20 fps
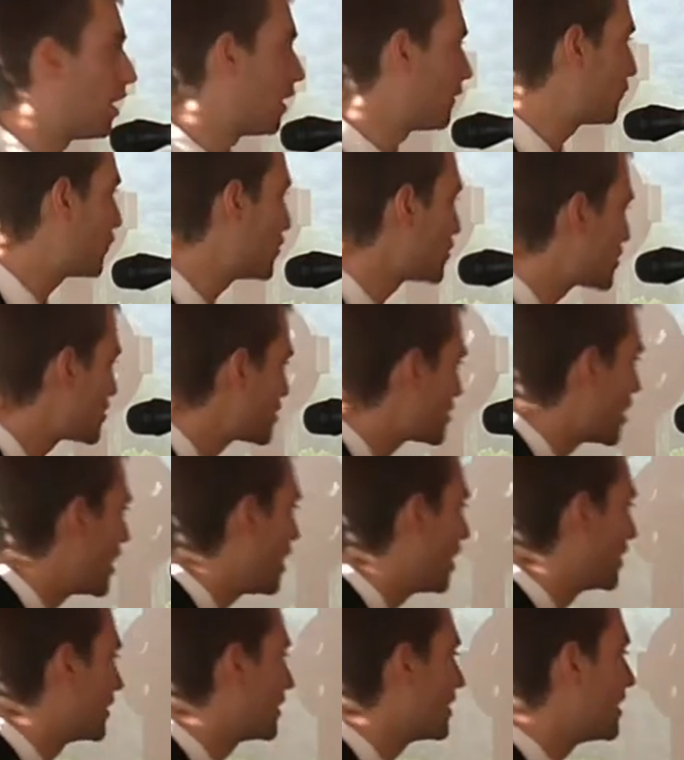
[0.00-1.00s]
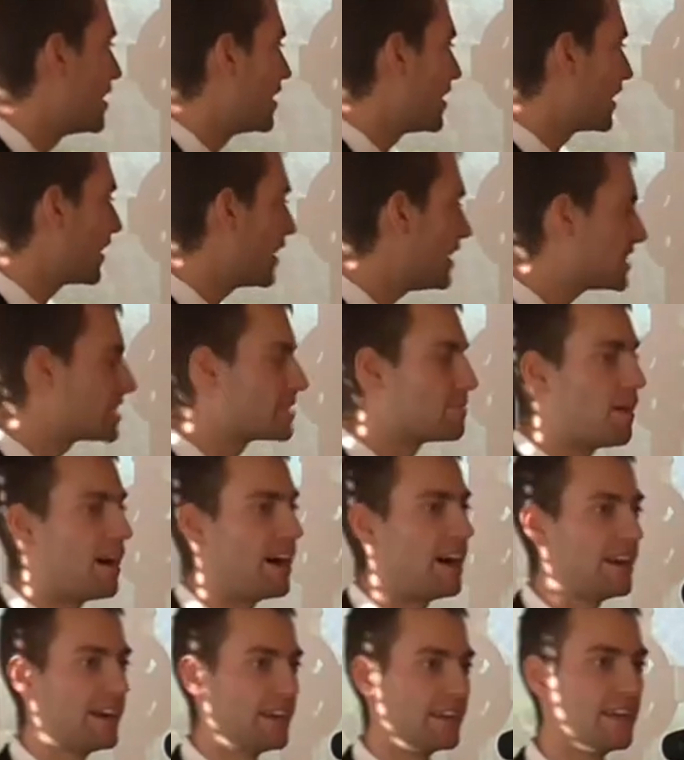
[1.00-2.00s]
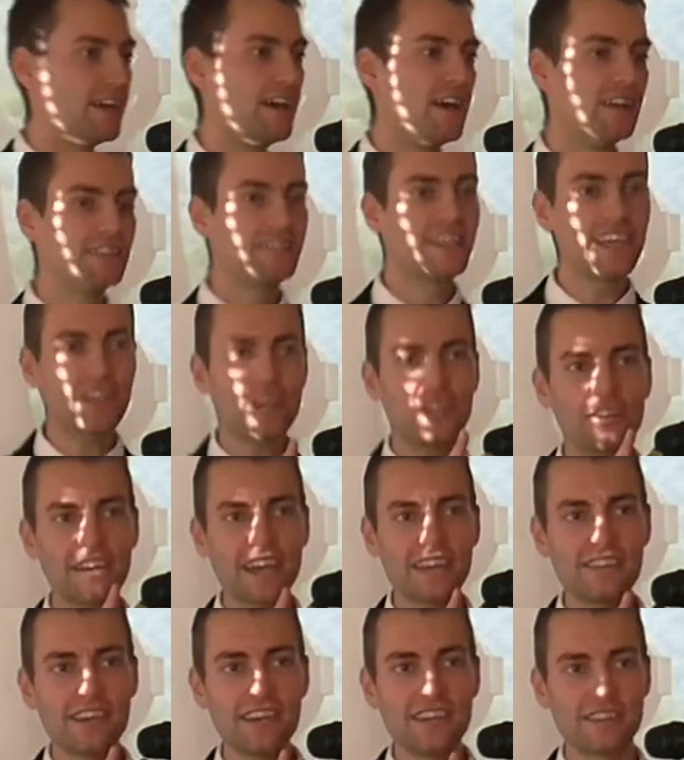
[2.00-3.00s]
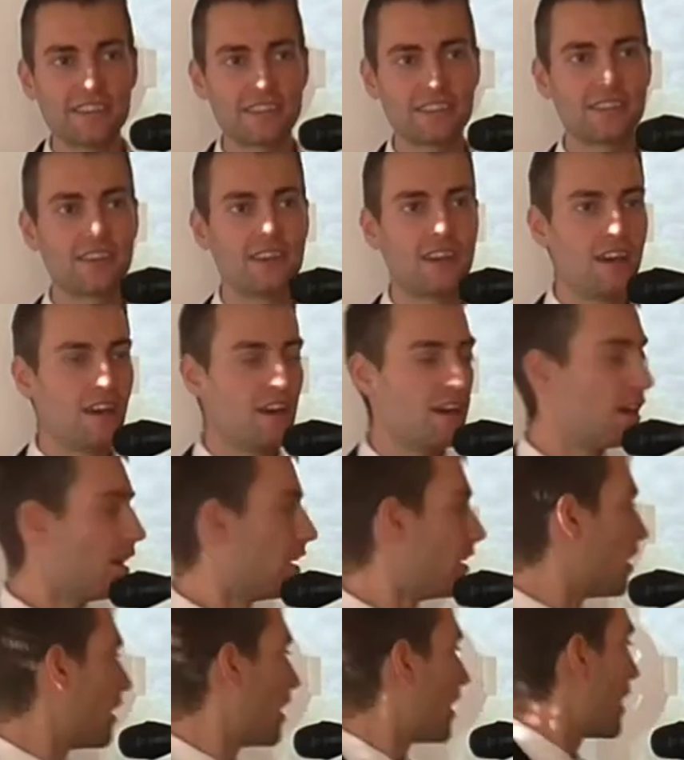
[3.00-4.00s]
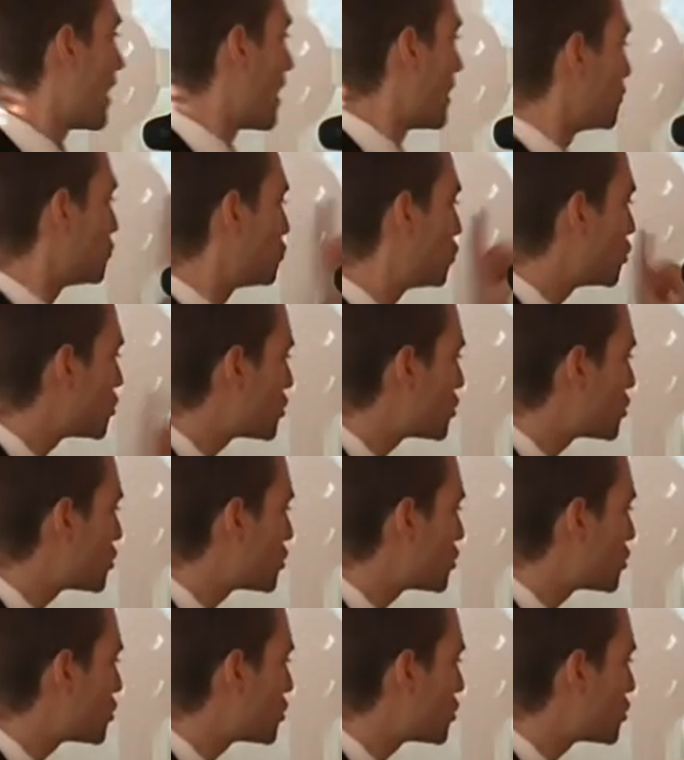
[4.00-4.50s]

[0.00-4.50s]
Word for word: of the Son is mine. Take a look at this. The